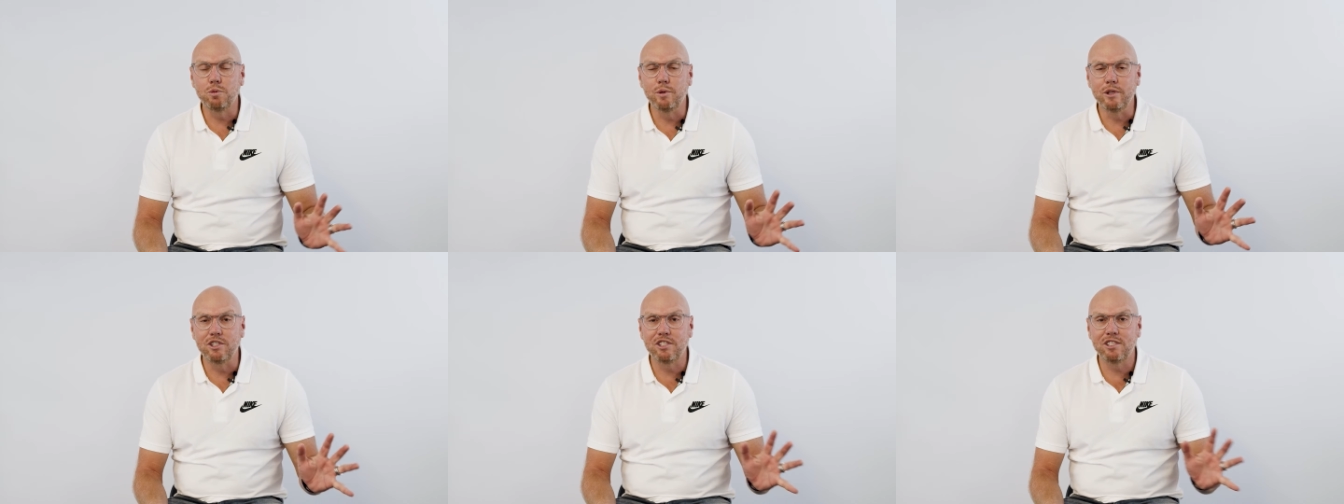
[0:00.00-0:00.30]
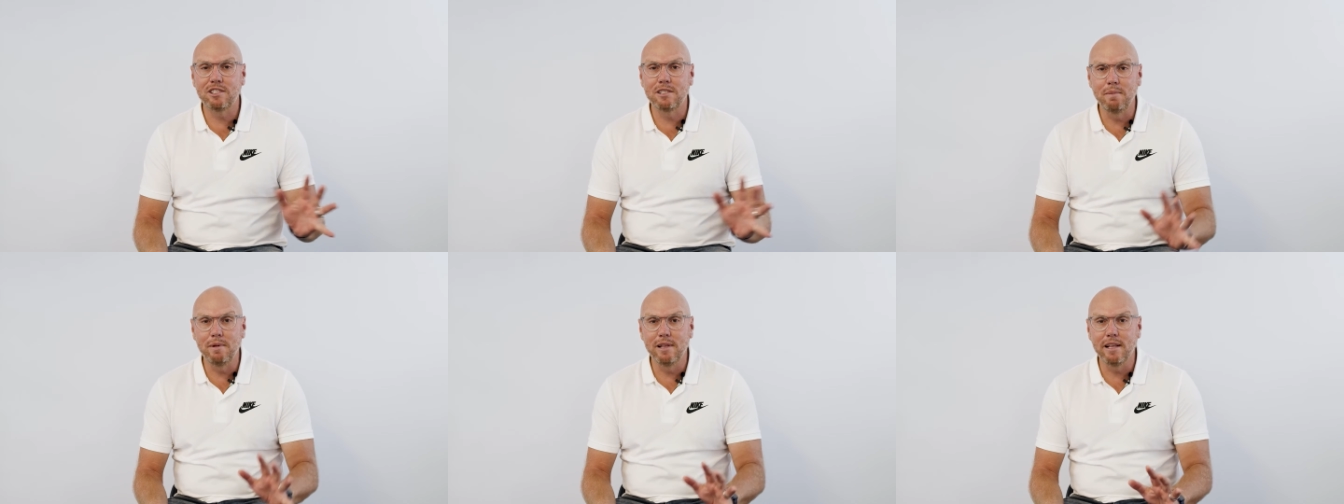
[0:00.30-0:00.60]
we're
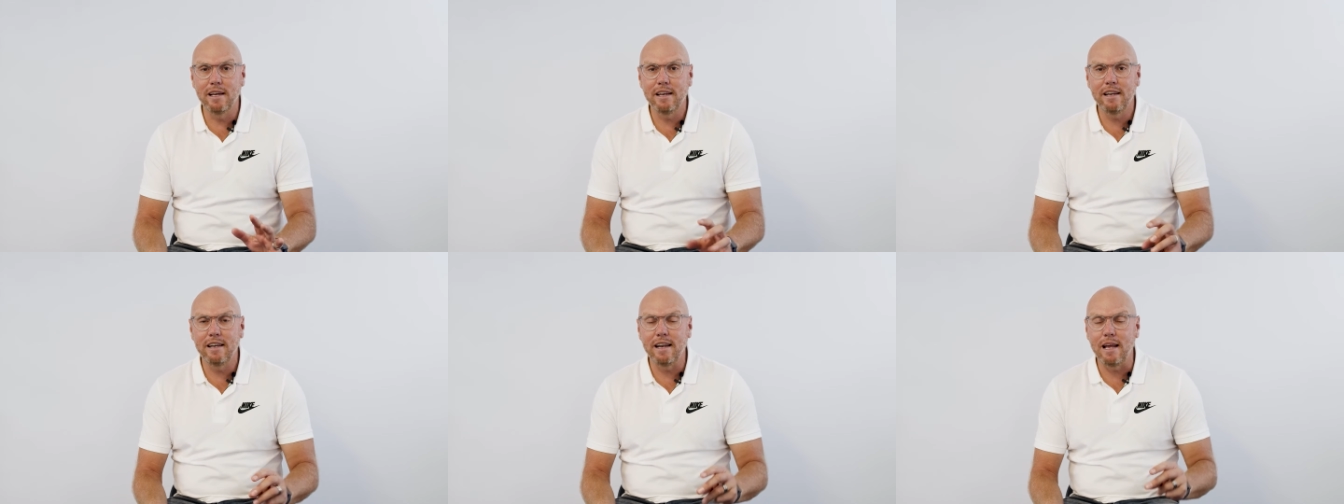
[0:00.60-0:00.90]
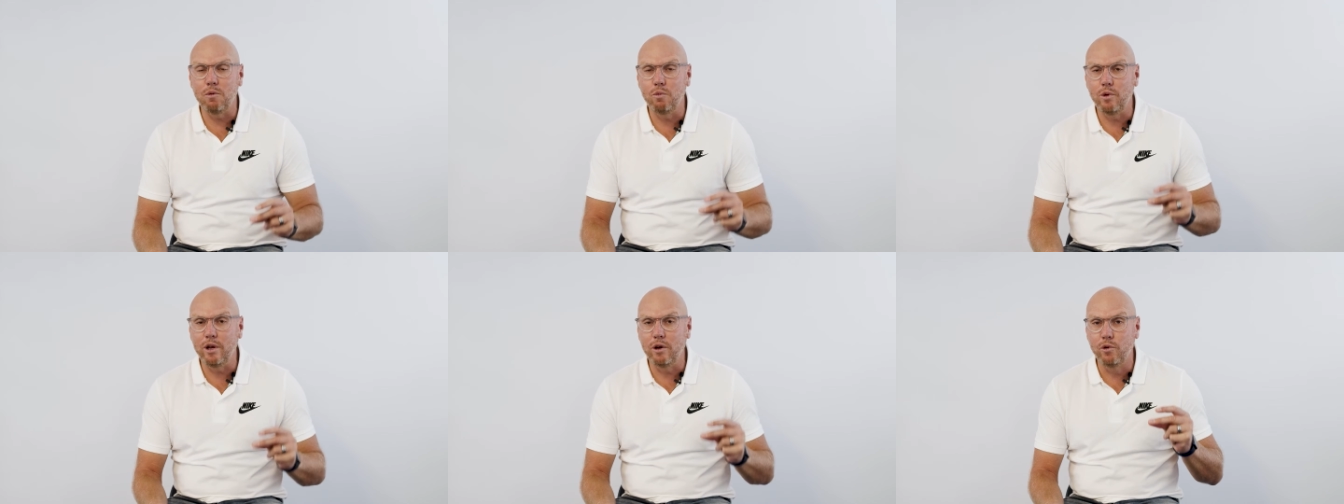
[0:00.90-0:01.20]
stimulated
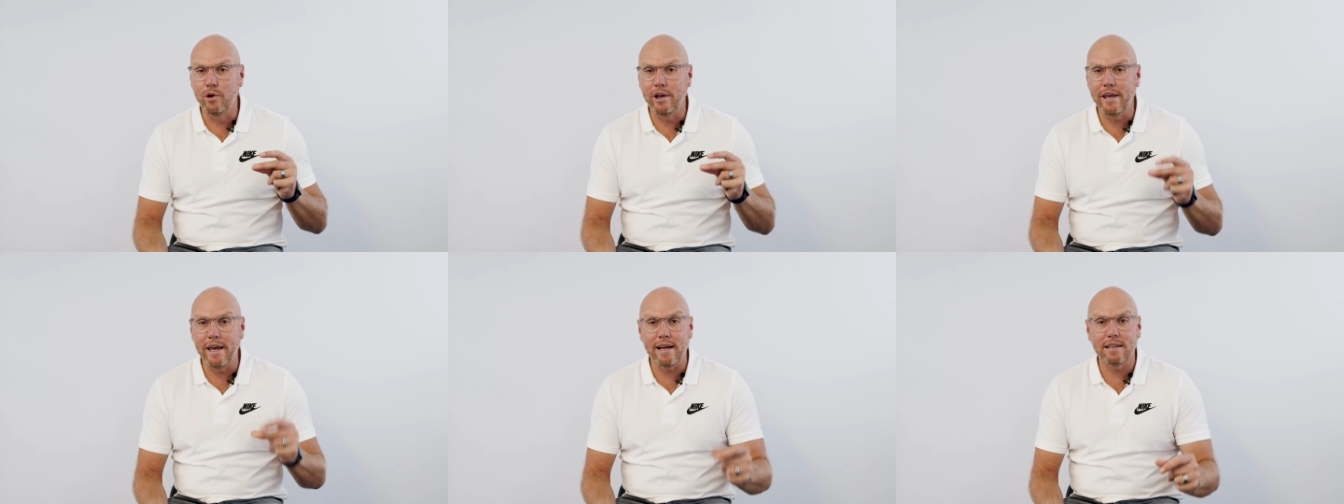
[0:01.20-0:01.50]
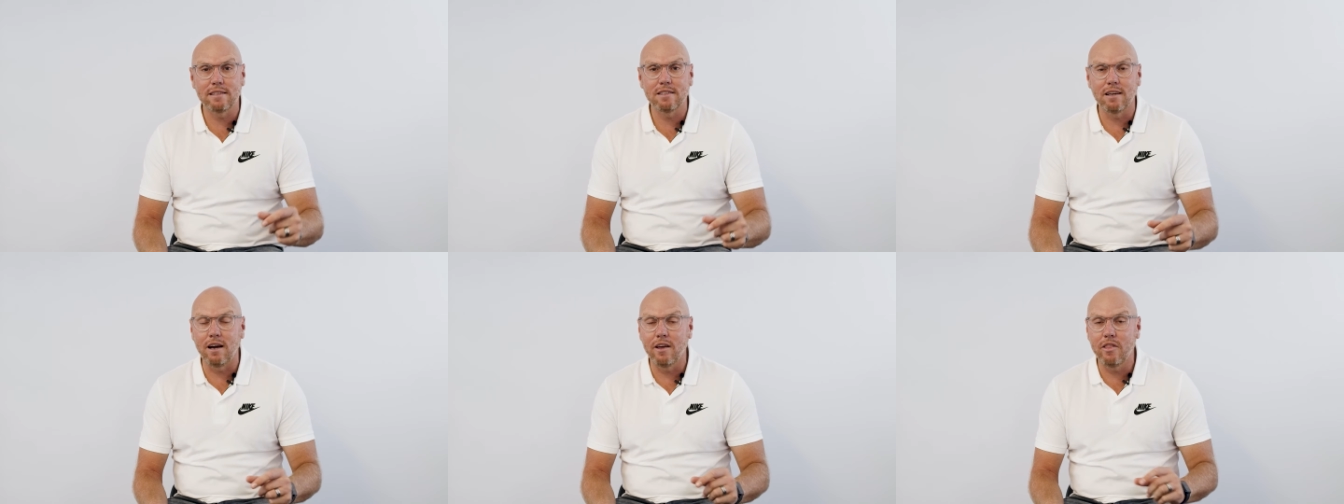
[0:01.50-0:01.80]
and we
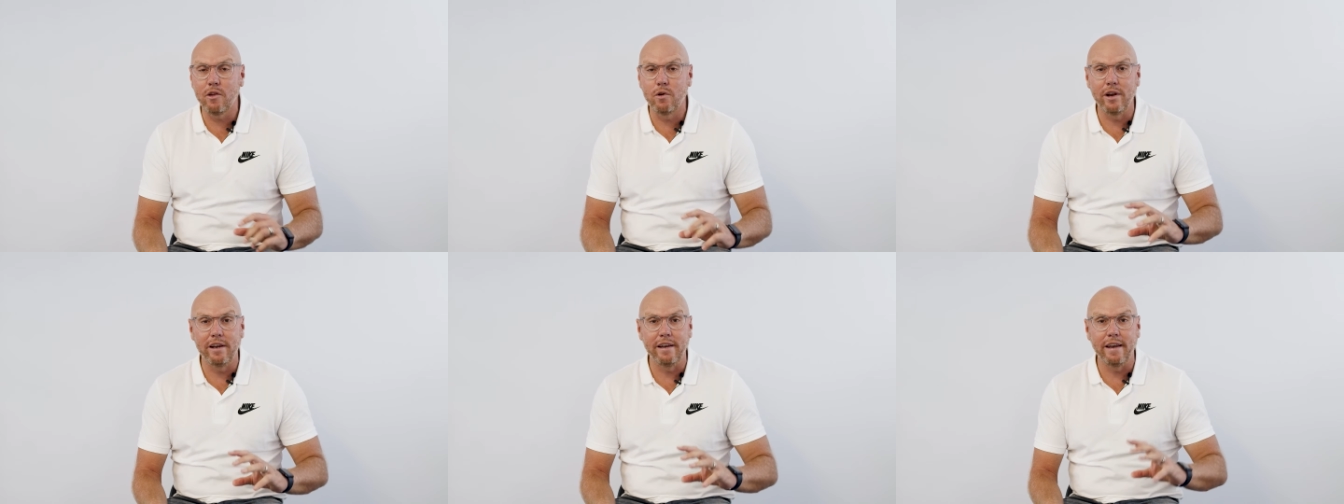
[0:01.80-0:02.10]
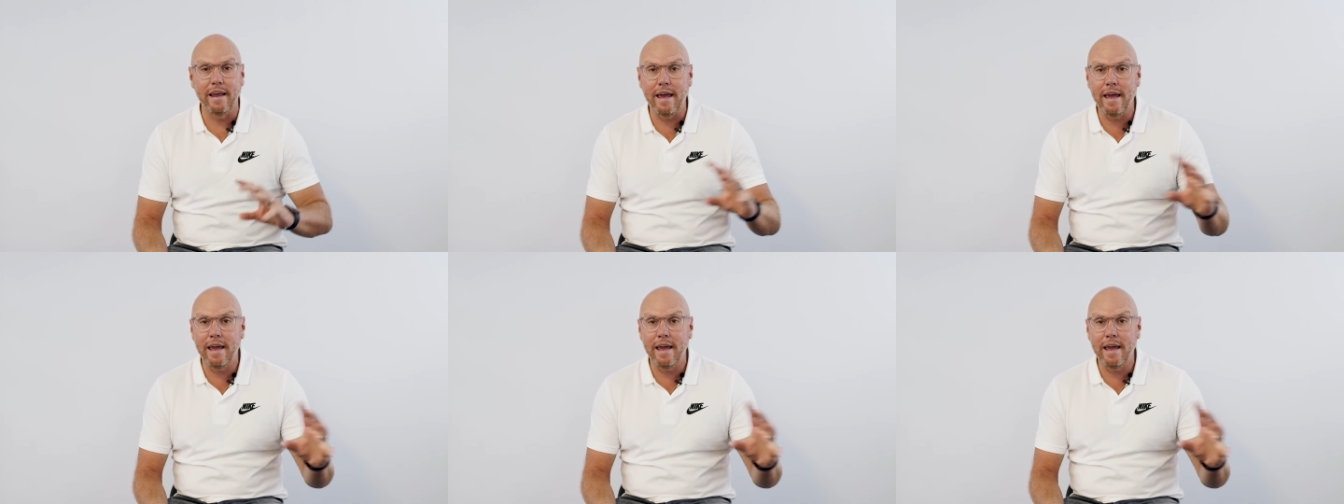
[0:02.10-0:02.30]
react either in